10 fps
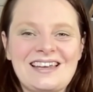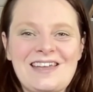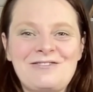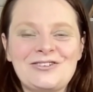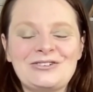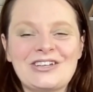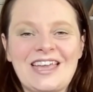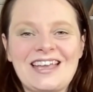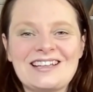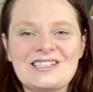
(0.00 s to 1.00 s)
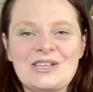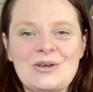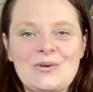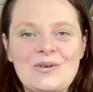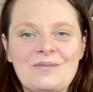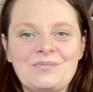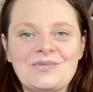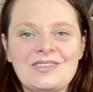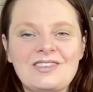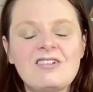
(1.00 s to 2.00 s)
And if you're looking to
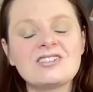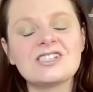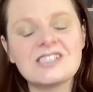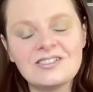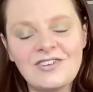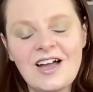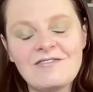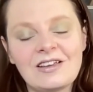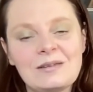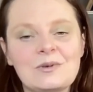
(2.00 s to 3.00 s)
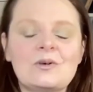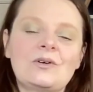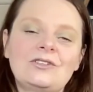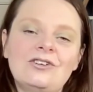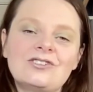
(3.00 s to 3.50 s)
not just survive anymore,